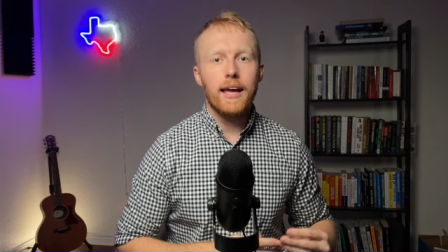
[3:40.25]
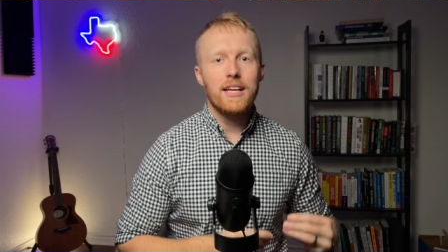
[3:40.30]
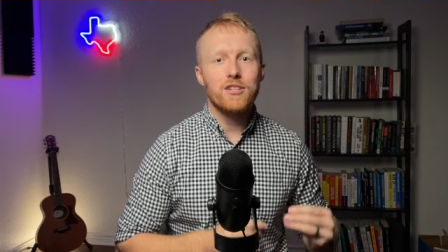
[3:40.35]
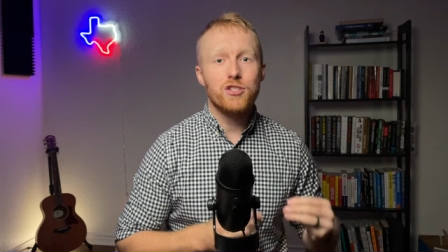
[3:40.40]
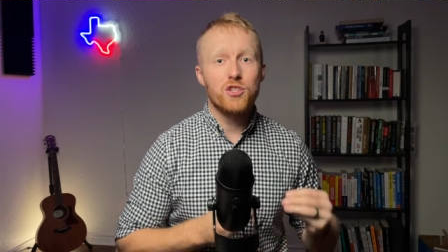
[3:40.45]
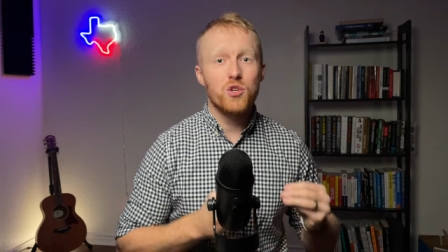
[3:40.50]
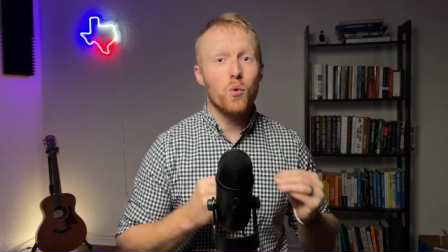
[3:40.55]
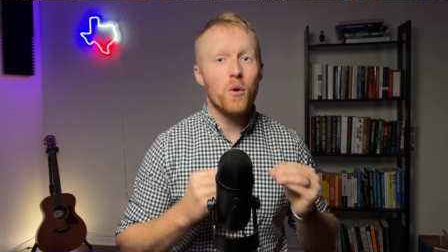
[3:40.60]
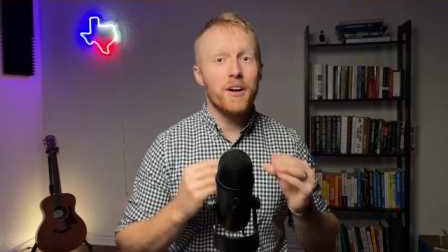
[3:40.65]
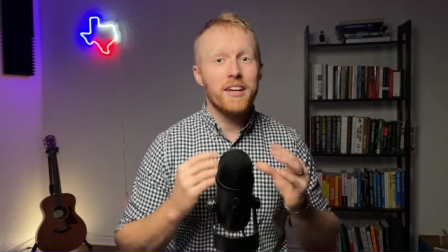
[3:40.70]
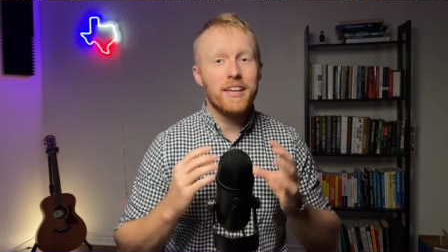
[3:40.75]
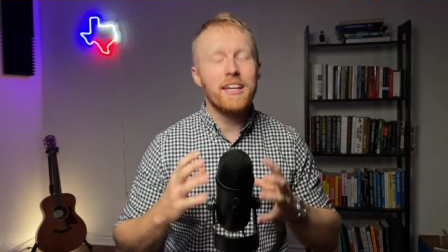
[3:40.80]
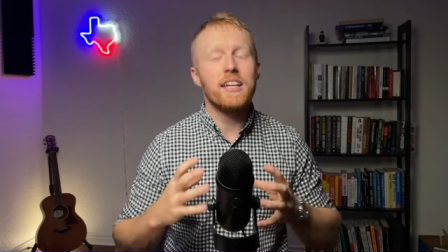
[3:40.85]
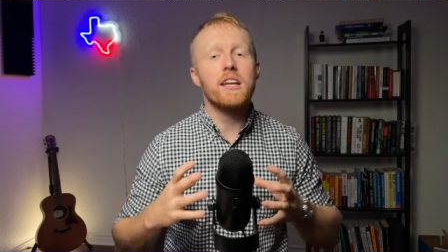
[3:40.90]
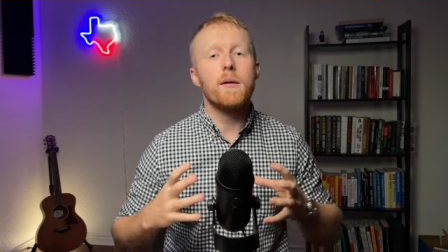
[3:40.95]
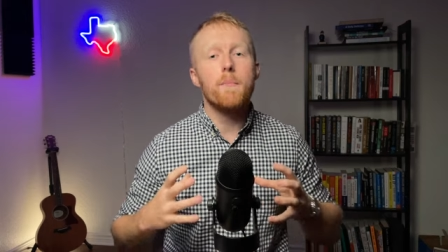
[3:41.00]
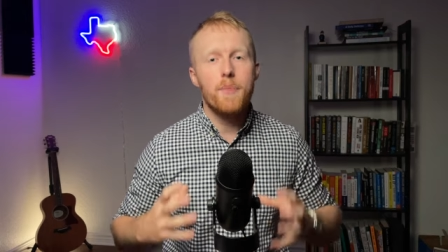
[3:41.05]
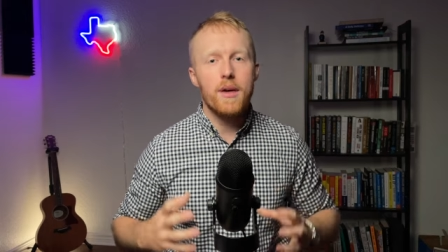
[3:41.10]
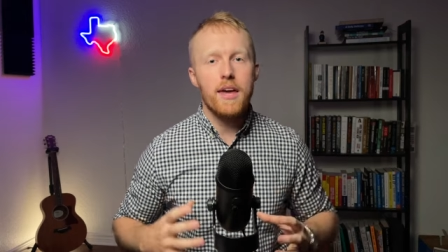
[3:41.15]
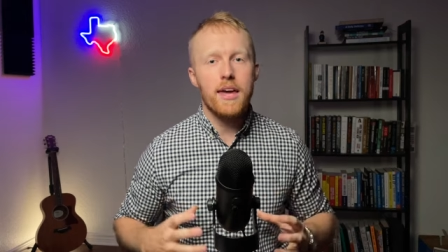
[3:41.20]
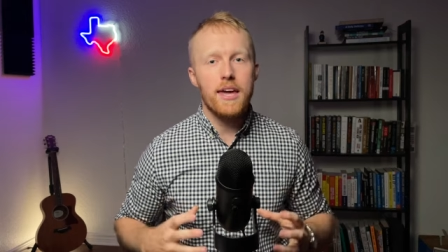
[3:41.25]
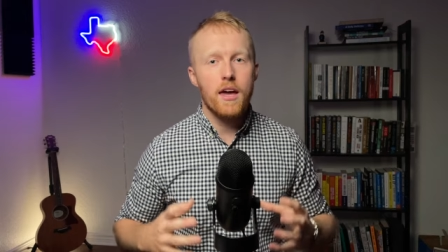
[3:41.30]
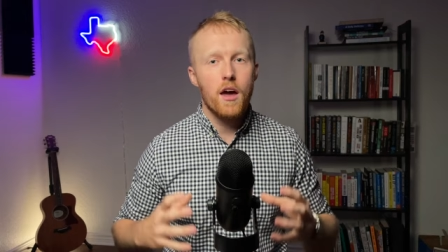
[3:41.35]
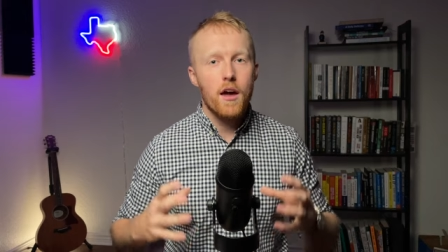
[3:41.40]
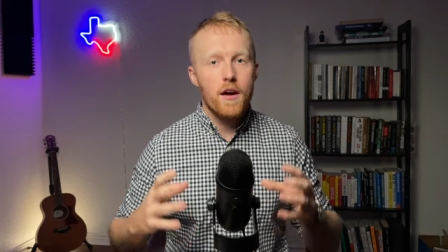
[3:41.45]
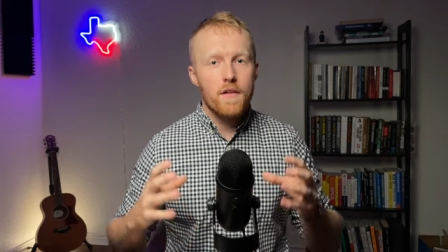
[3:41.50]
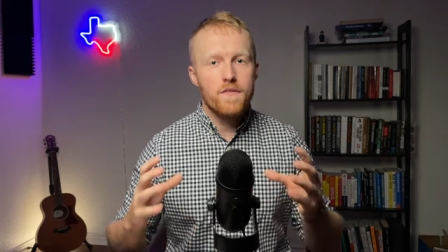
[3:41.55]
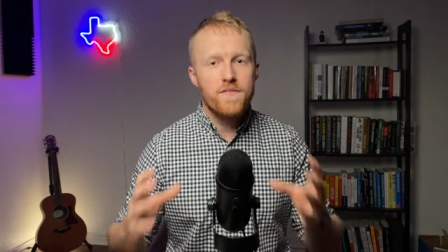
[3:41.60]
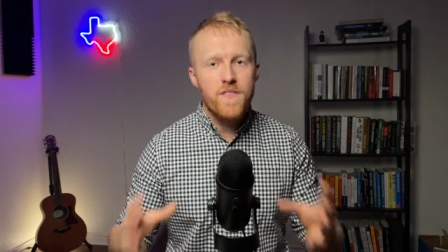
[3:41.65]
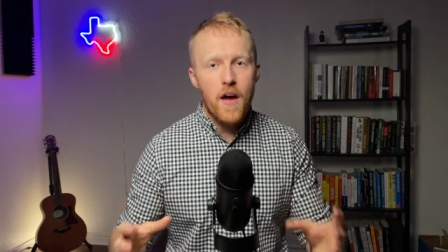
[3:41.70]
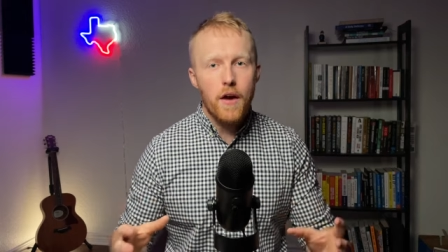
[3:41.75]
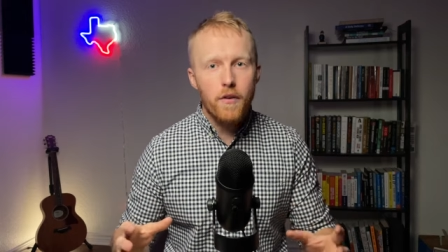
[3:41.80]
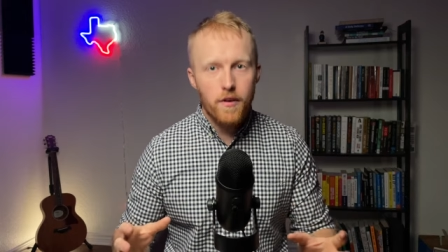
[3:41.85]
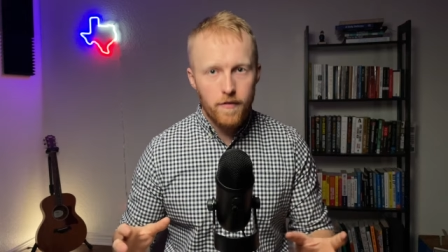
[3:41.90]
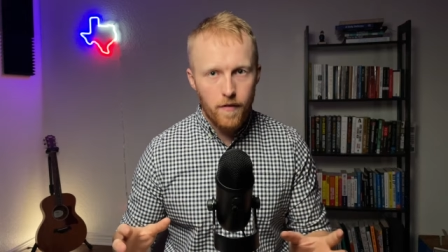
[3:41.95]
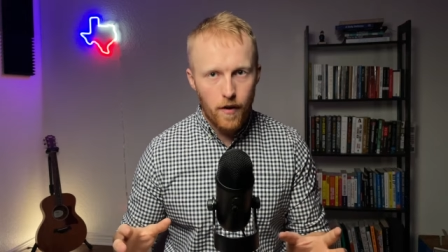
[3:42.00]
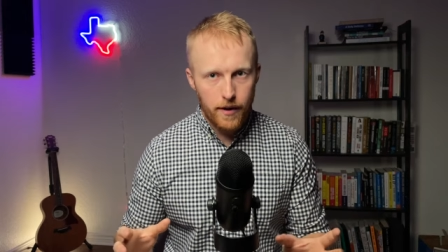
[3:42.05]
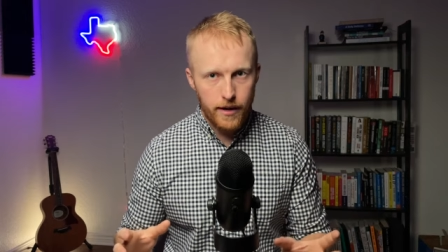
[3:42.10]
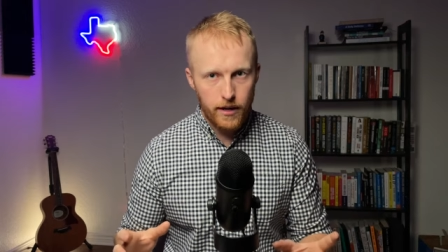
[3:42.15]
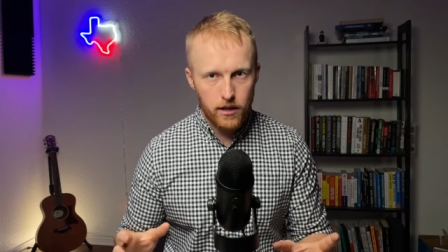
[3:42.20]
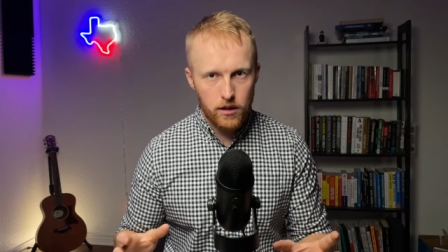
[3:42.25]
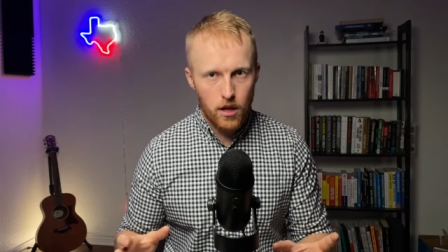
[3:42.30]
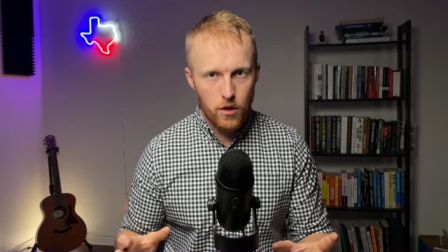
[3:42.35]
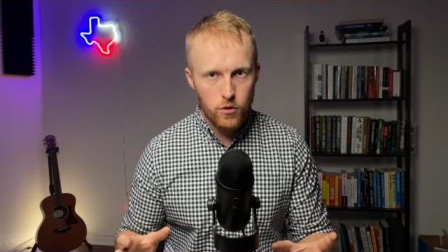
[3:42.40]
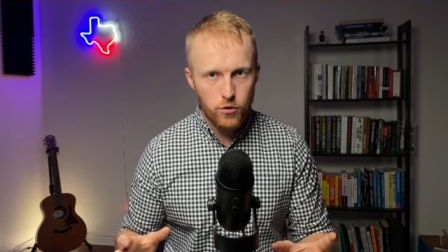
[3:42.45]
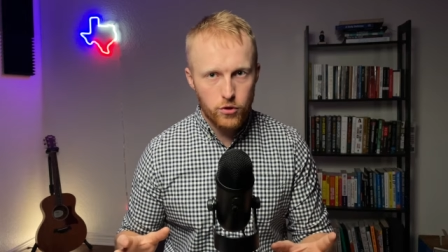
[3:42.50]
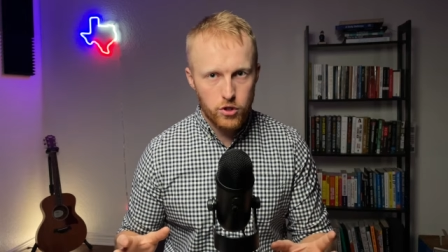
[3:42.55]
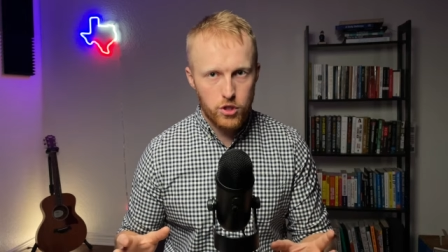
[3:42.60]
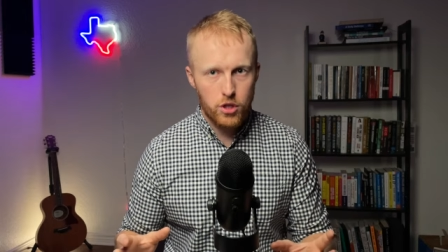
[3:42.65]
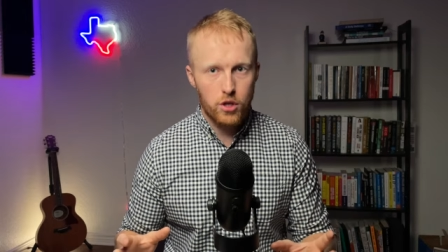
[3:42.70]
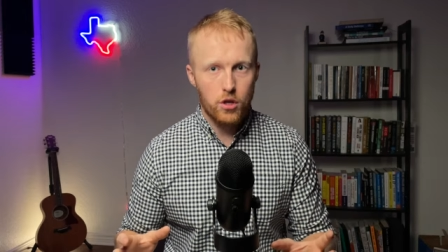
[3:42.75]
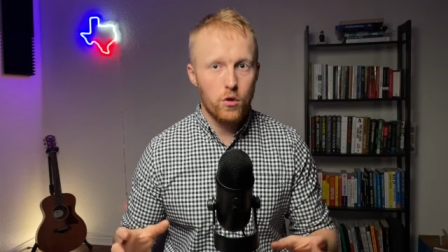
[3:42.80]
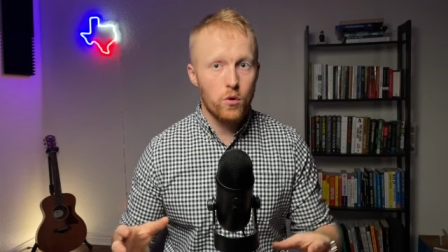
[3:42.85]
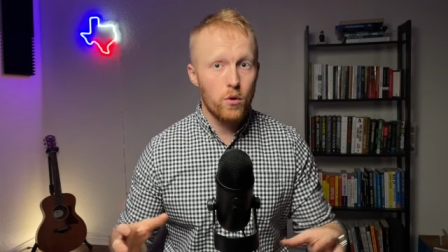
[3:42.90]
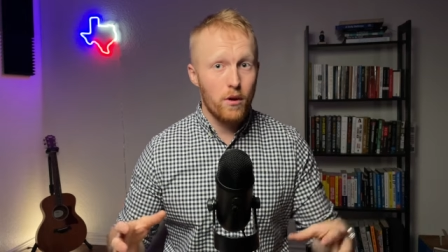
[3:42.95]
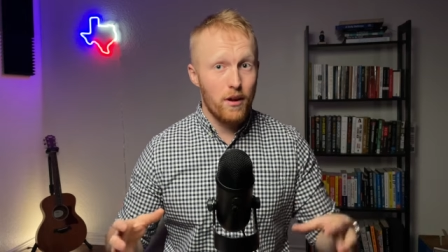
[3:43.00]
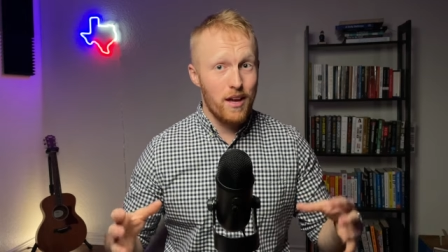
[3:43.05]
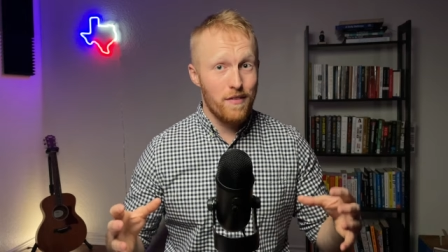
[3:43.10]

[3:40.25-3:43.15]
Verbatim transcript: is you are gonna be very, very close to,